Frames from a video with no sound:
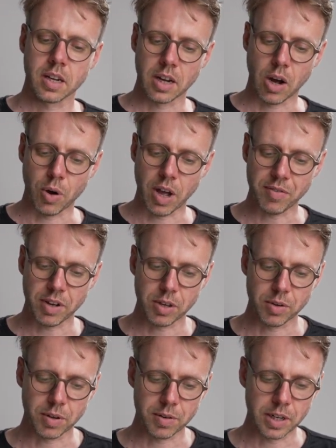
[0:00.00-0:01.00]
However,
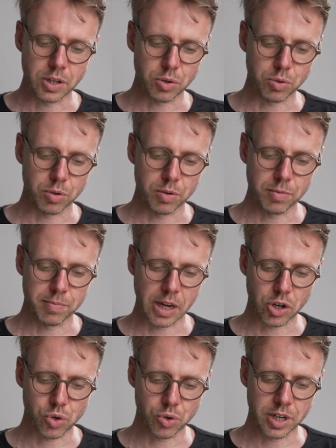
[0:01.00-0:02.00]
you need to make
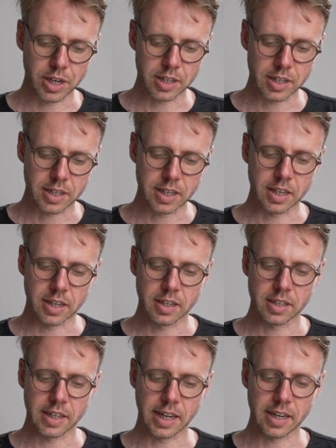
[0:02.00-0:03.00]
sure that the
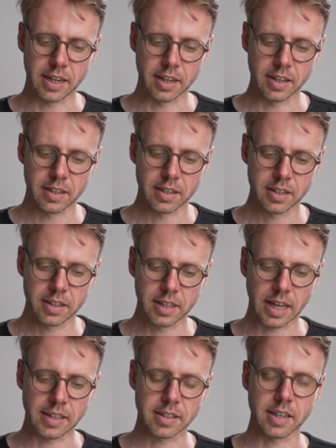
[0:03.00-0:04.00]
data
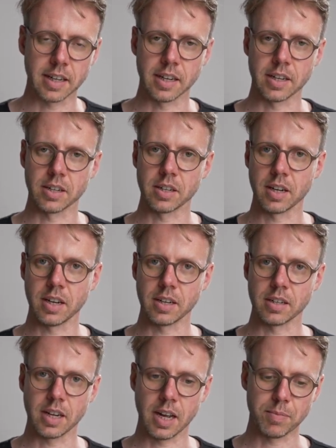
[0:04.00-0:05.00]
gets there in
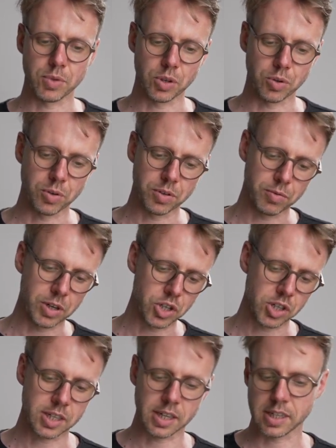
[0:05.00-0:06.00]
time. So
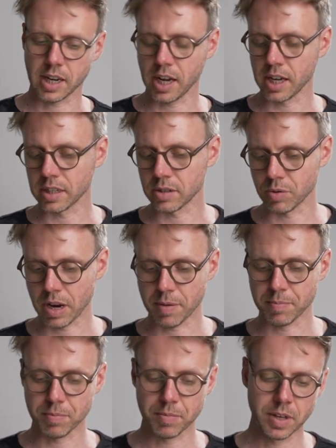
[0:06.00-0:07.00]
register size,
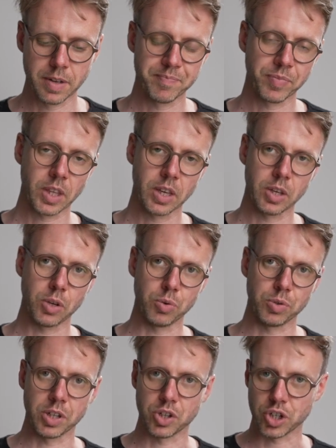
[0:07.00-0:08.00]
RAM
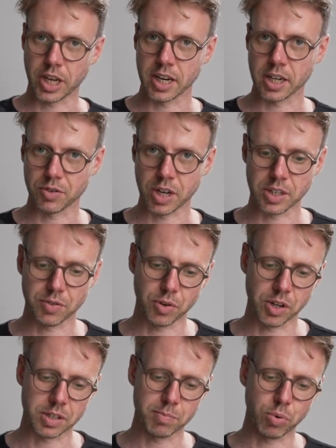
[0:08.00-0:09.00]
usage, data transfer
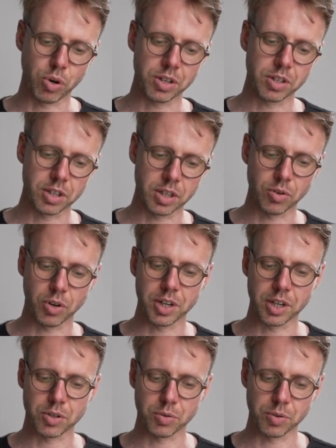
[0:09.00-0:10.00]
is important in
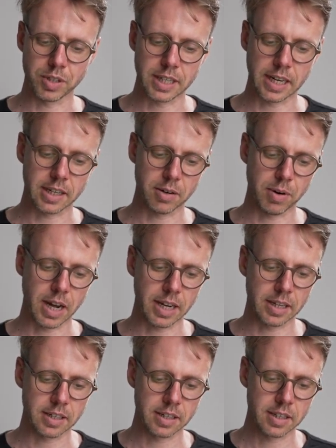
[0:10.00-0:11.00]
order to set the
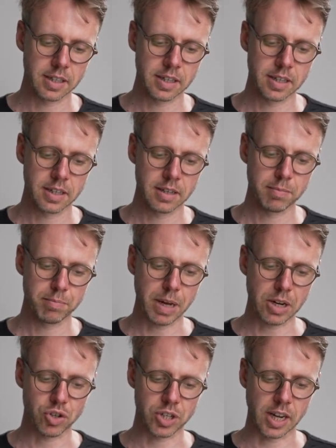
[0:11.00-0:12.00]
right
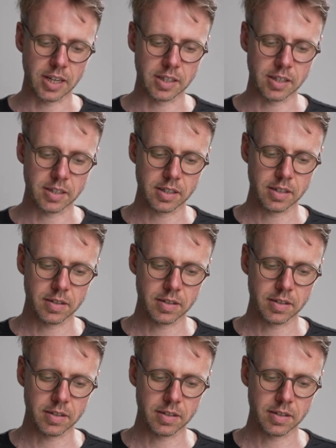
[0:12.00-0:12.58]
batch sizes.